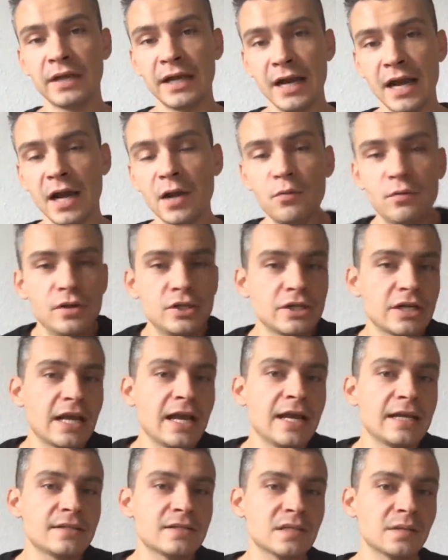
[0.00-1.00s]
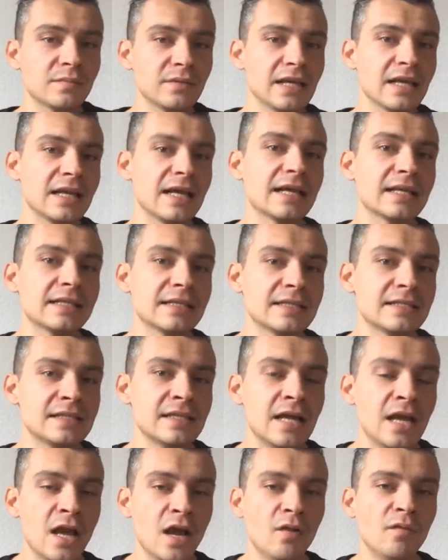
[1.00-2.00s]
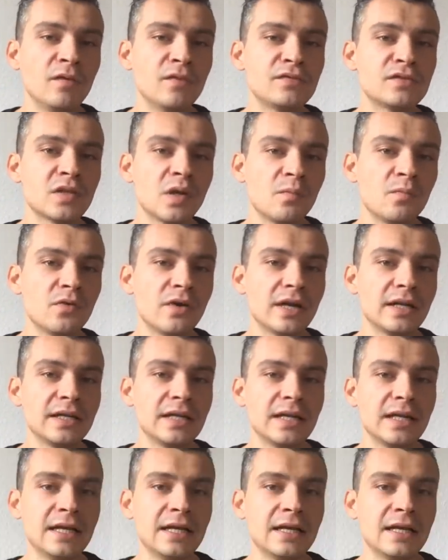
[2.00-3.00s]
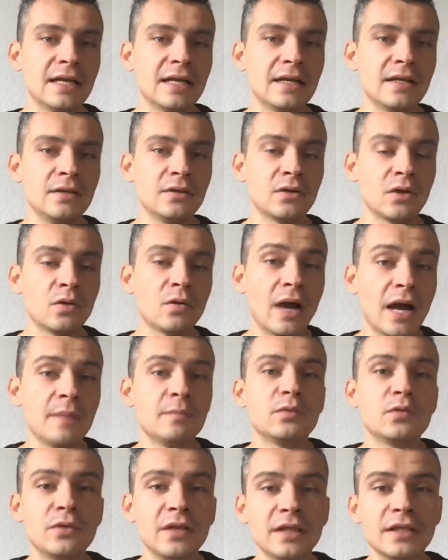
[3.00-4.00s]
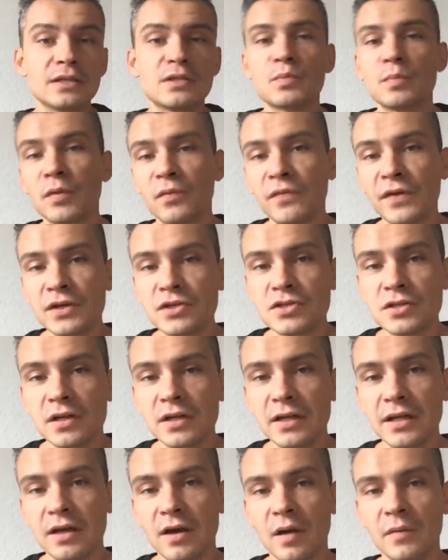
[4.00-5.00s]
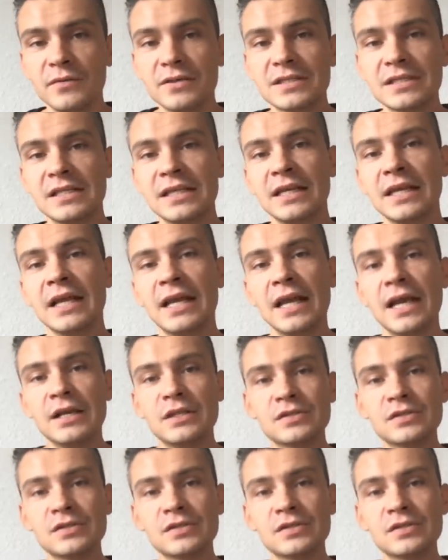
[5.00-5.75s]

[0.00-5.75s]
Yeah, I wish I had something like this with someone. You know, I'm doing this professionally, obviously.